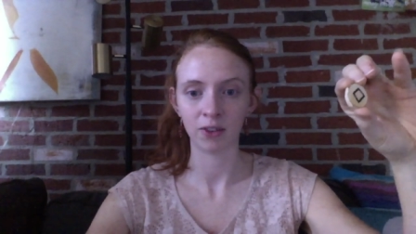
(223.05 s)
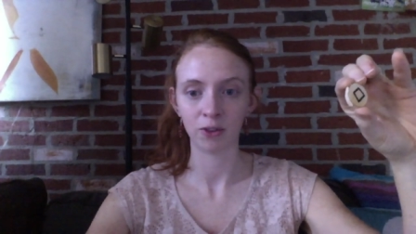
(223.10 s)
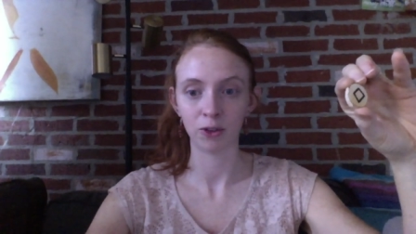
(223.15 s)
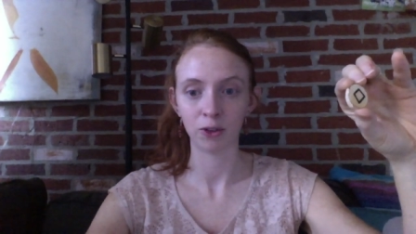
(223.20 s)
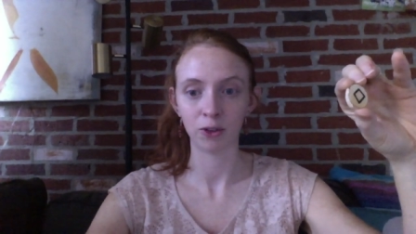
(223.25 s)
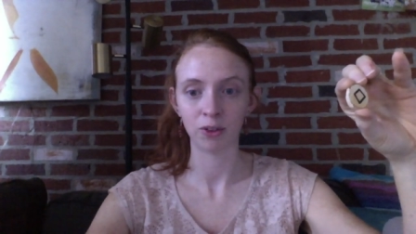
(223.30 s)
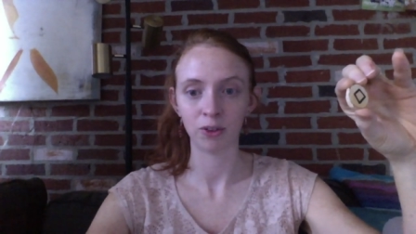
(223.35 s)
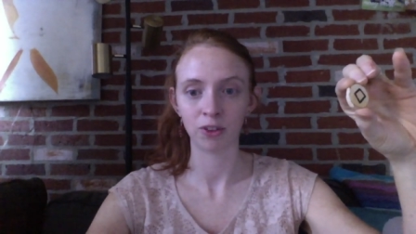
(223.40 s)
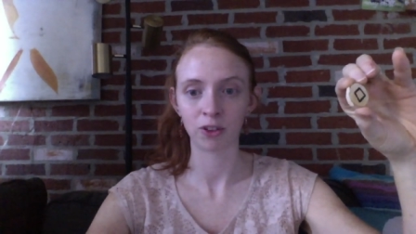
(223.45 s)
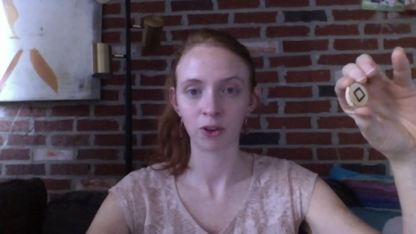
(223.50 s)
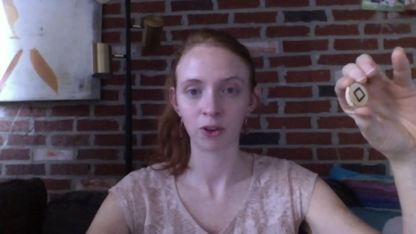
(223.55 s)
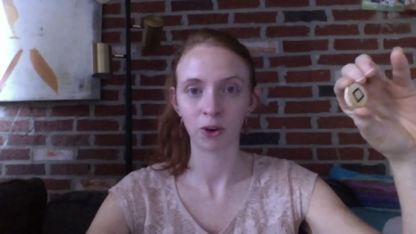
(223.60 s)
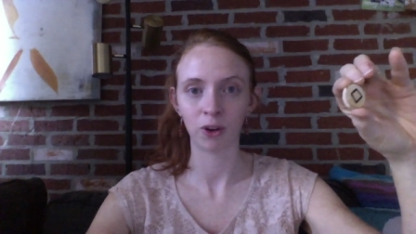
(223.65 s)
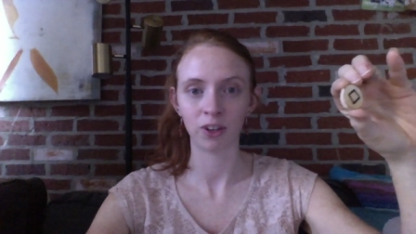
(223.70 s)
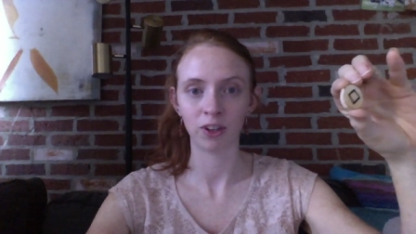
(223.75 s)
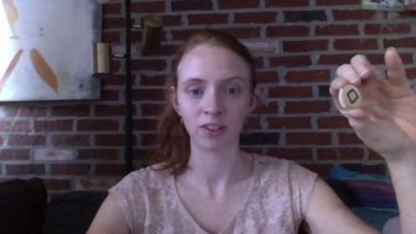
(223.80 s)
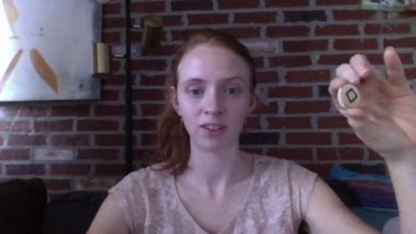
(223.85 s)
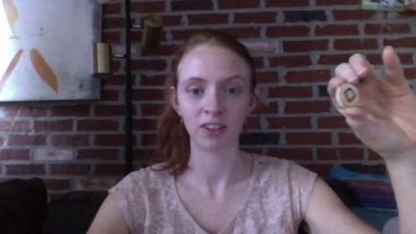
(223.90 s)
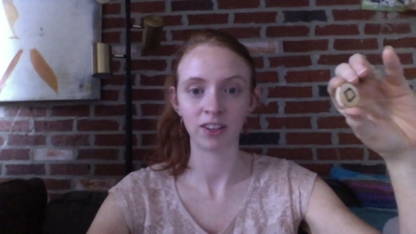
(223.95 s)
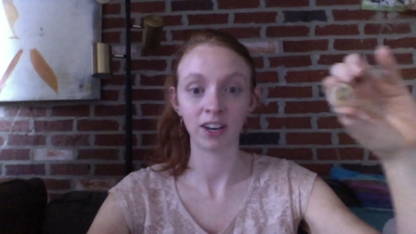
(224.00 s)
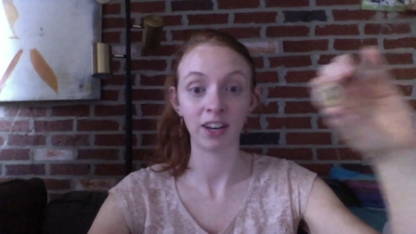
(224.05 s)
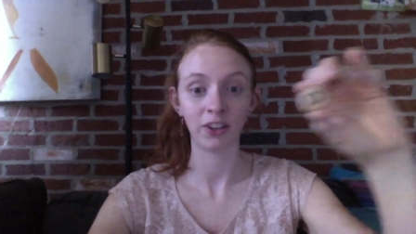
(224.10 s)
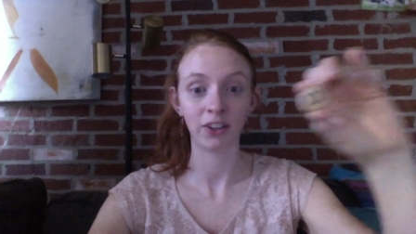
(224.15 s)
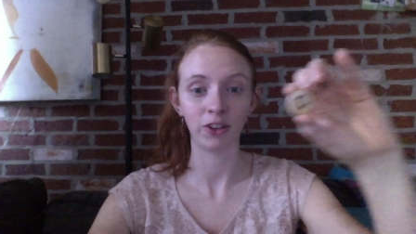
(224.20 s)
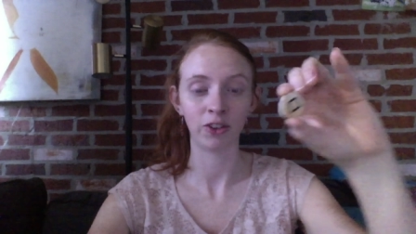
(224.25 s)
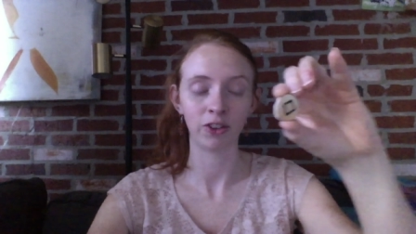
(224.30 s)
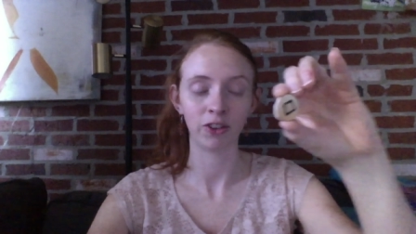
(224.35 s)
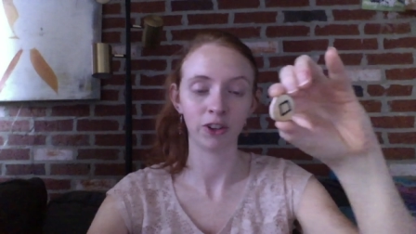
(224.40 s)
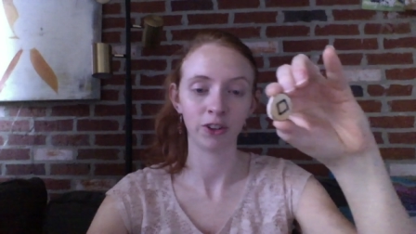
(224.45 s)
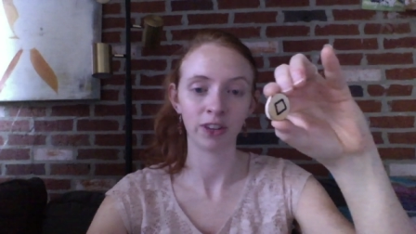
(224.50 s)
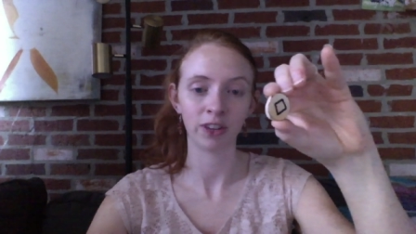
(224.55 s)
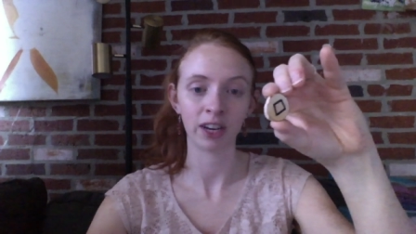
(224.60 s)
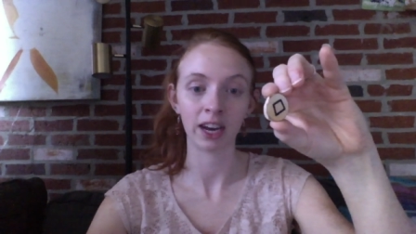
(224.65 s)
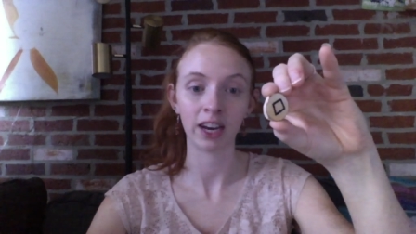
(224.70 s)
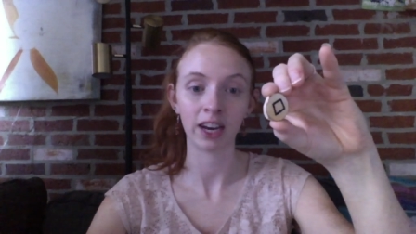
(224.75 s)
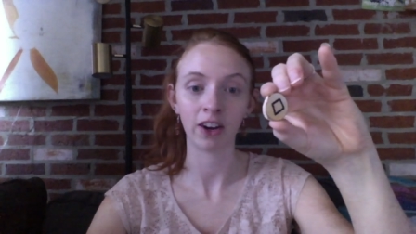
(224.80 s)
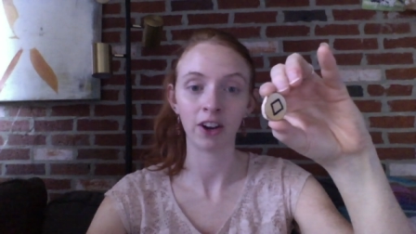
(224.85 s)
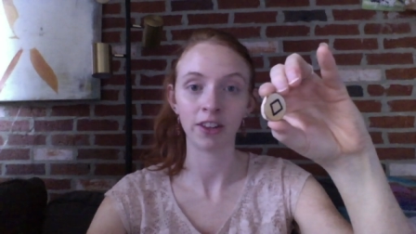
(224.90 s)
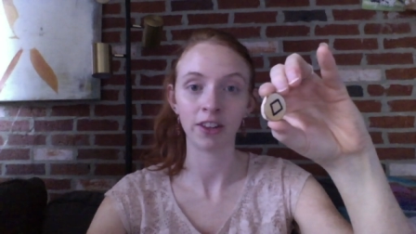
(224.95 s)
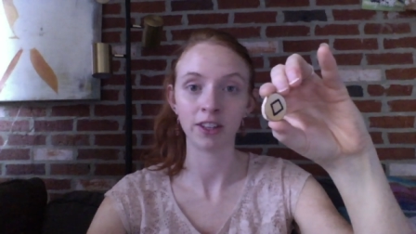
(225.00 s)
runes course, then you'll know that
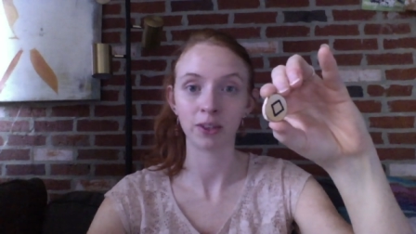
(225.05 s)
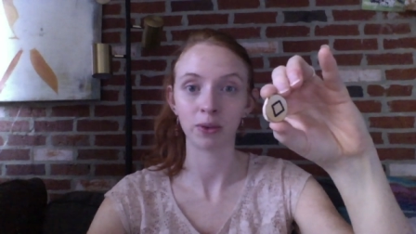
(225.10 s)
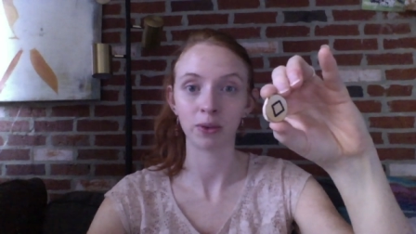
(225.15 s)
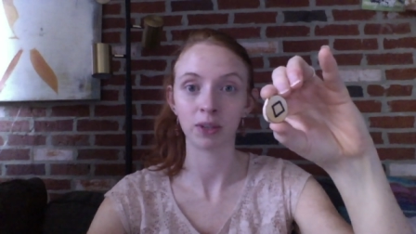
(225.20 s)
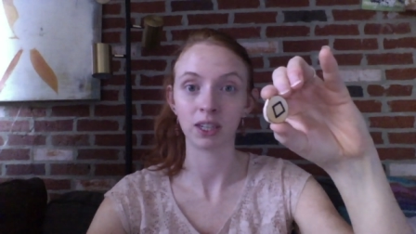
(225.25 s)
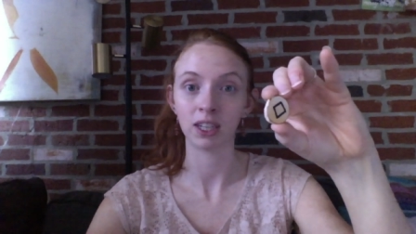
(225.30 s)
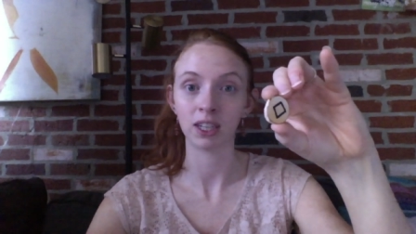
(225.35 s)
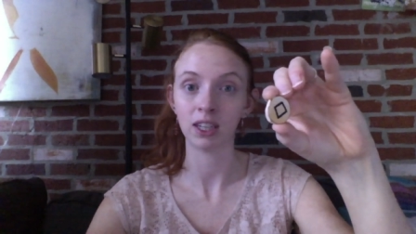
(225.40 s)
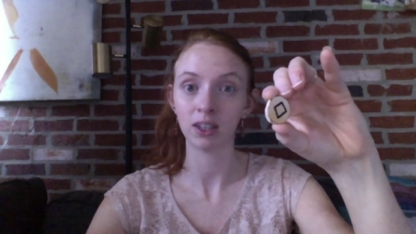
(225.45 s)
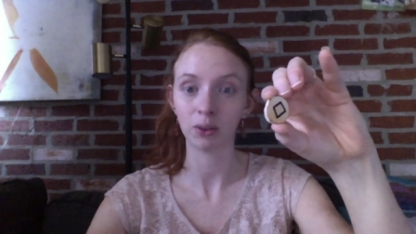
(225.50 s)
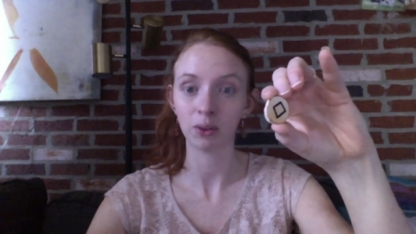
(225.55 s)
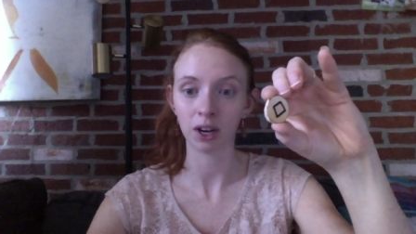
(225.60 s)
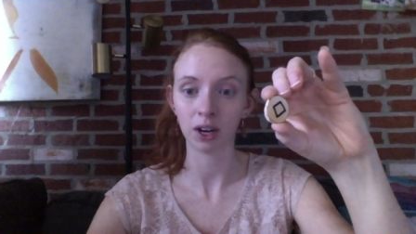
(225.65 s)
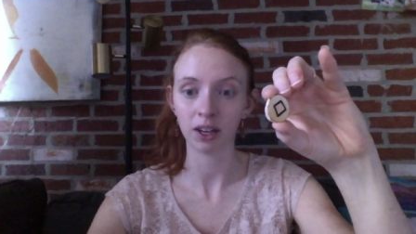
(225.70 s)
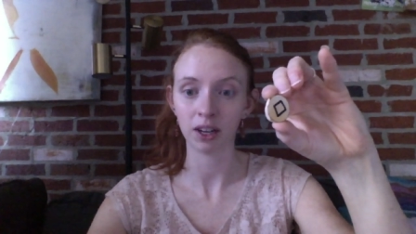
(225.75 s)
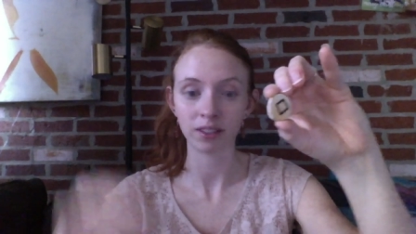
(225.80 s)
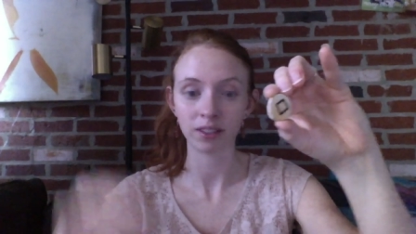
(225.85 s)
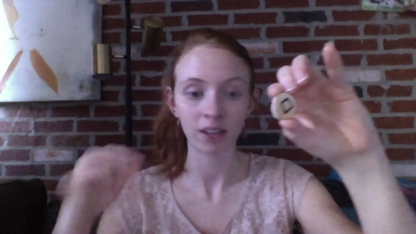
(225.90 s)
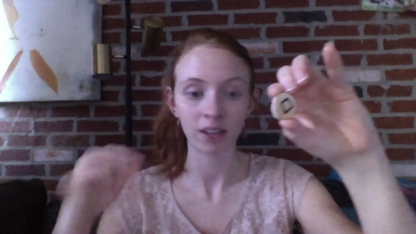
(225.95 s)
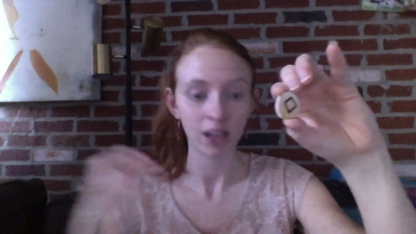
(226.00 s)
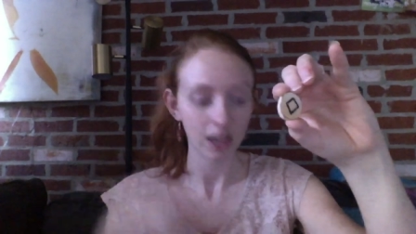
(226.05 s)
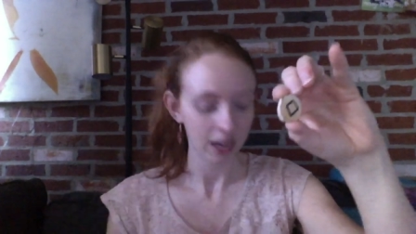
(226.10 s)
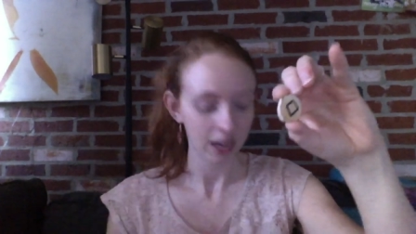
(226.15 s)
I call this one Ingwaz,